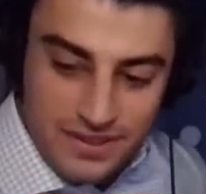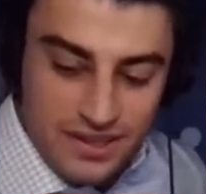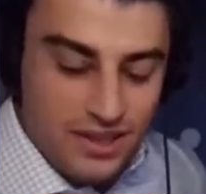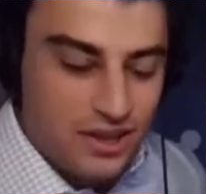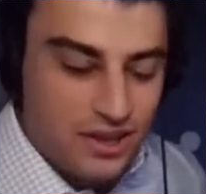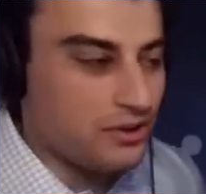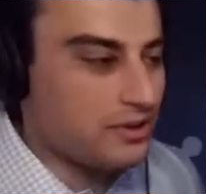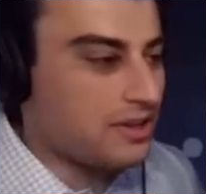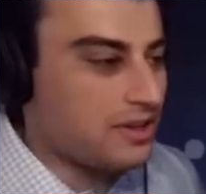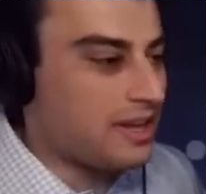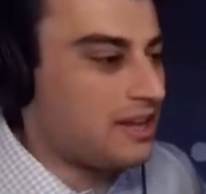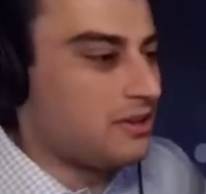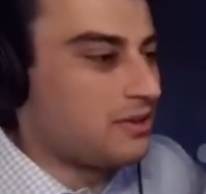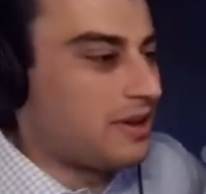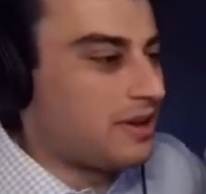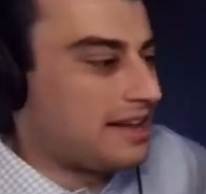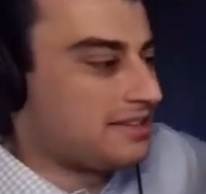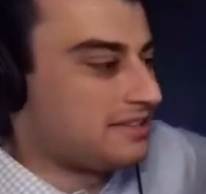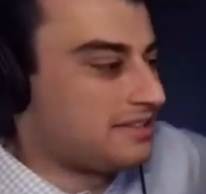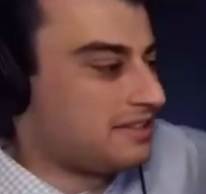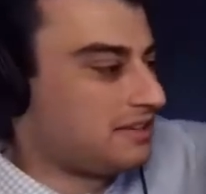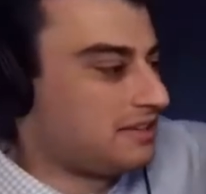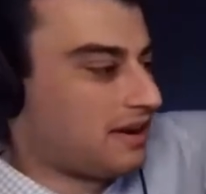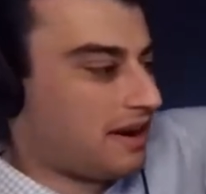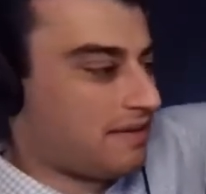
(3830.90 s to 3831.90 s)
Okay, you
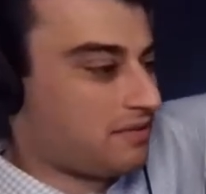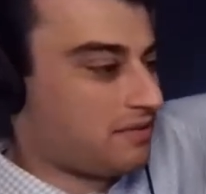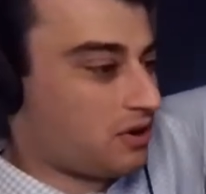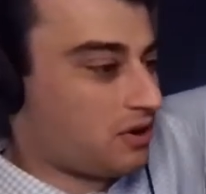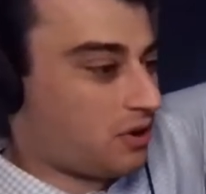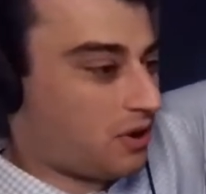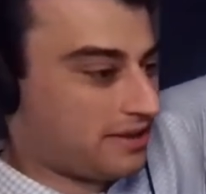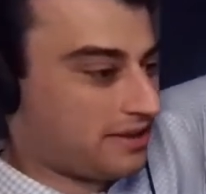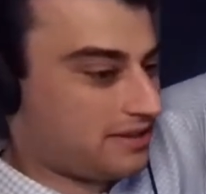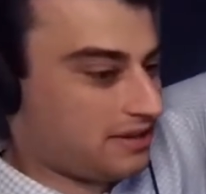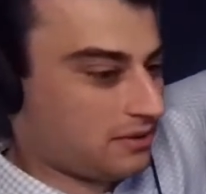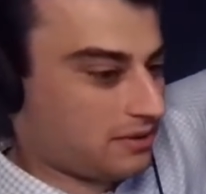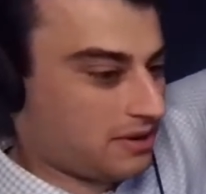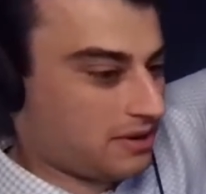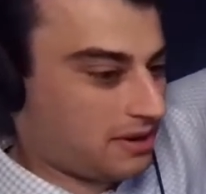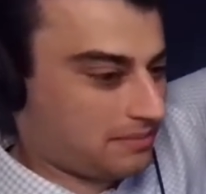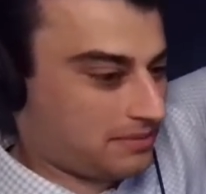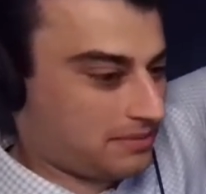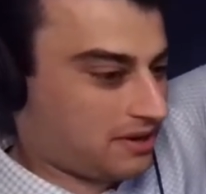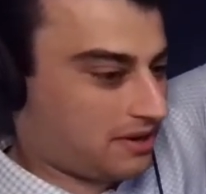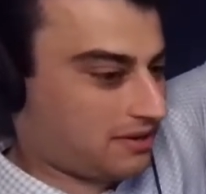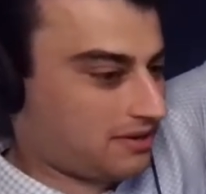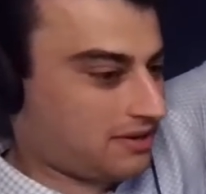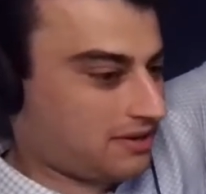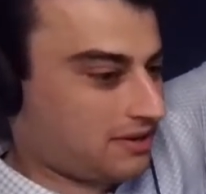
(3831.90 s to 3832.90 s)
guys either have no idea what I'm
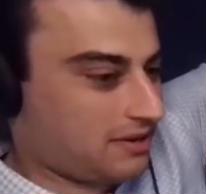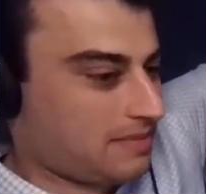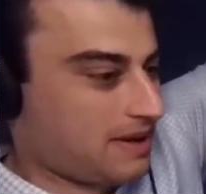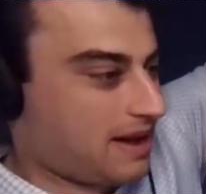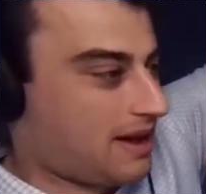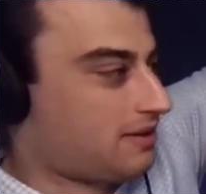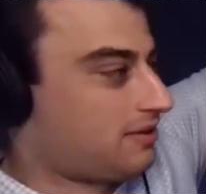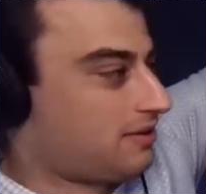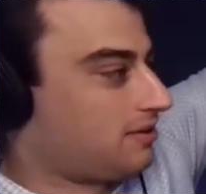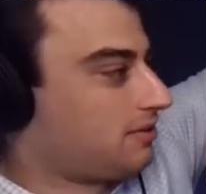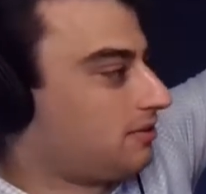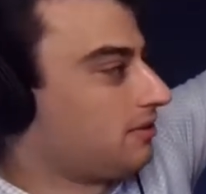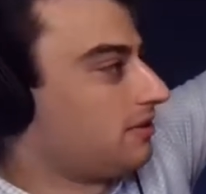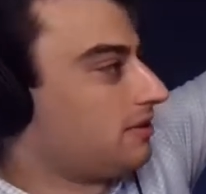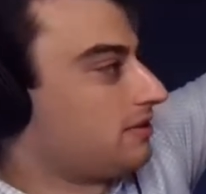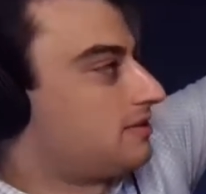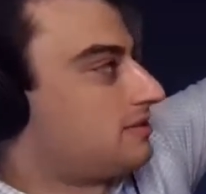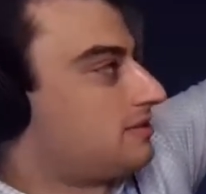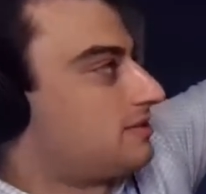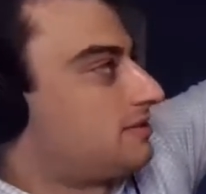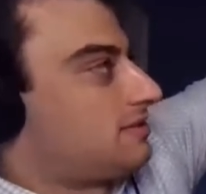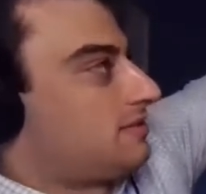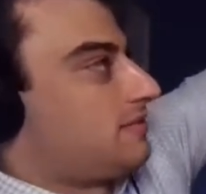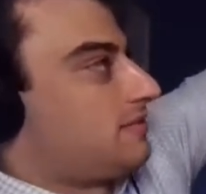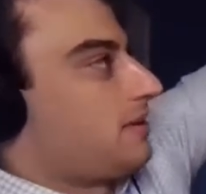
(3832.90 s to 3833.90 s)
talking about or
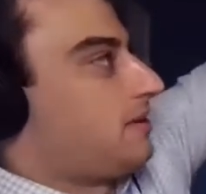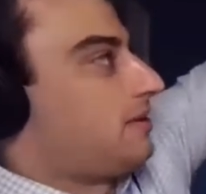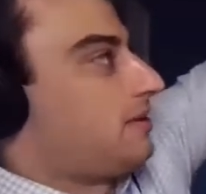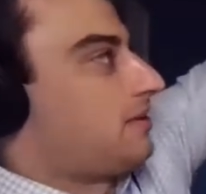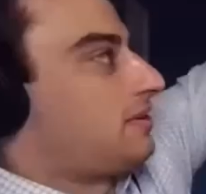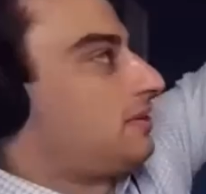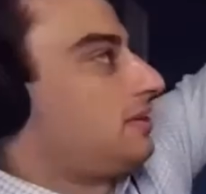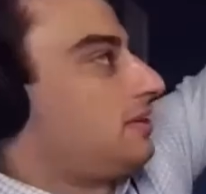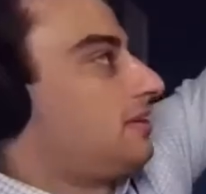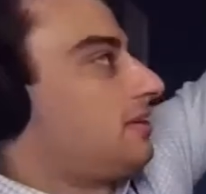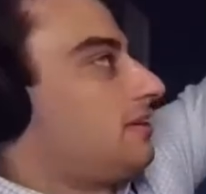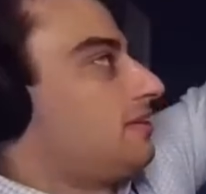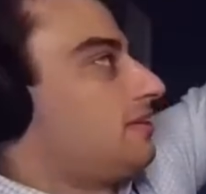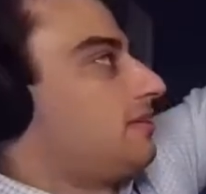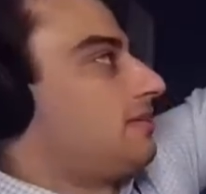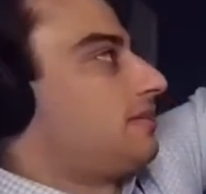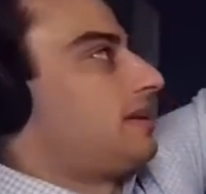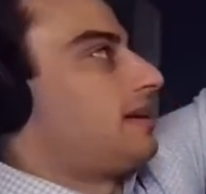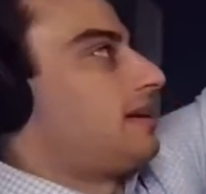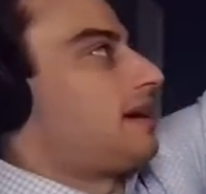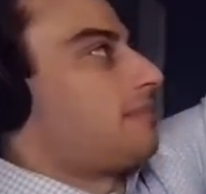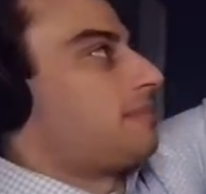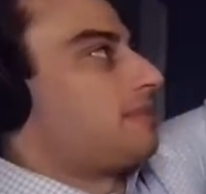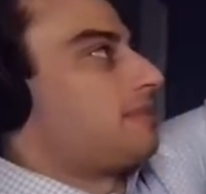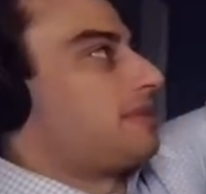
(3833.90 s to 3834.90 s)
it's very clear.
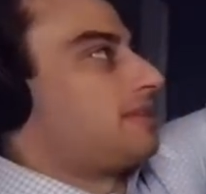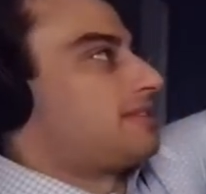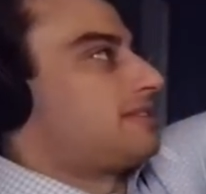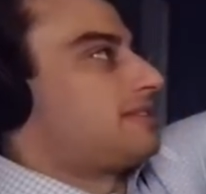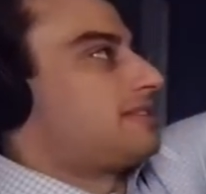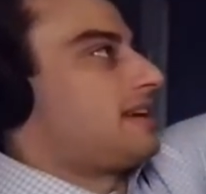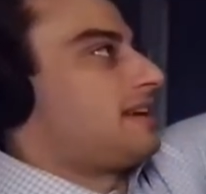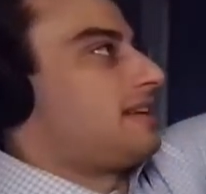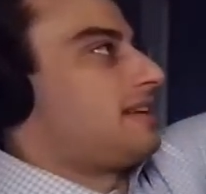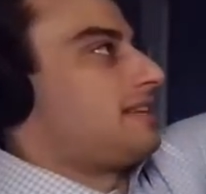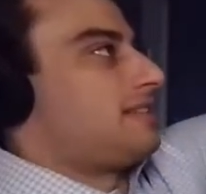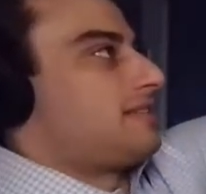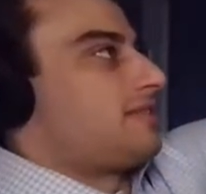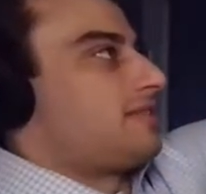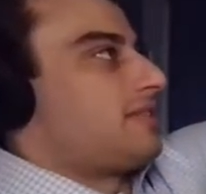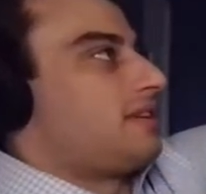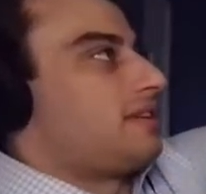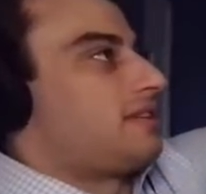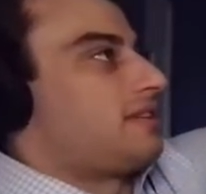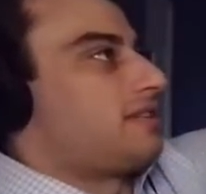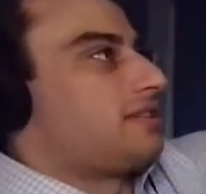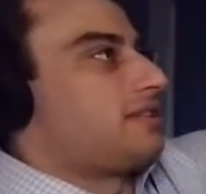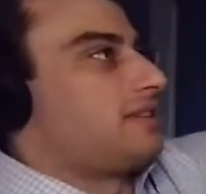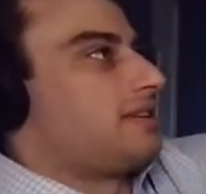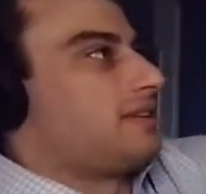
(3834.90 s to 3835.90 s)
And I'm going to say it's very
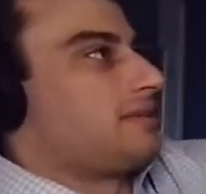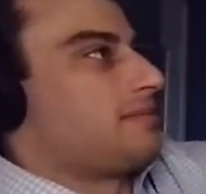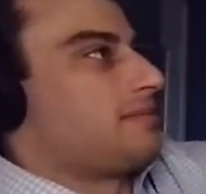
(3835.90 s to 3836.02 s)
clear.